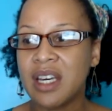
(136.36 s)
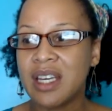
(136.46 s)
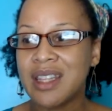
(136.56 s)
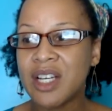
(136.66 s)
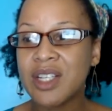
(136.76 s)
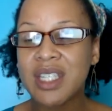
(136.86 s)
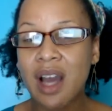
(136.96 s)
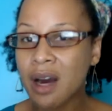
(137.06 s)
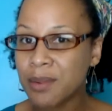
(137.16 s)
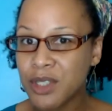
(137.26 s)
there's the
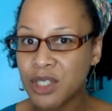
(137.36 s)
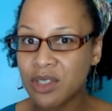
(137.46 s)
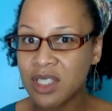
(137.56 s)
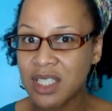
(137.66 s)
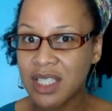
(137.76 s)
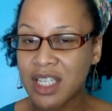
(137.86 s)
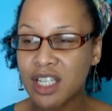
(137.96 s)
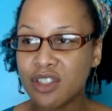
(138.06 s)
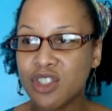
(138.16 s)
opportunity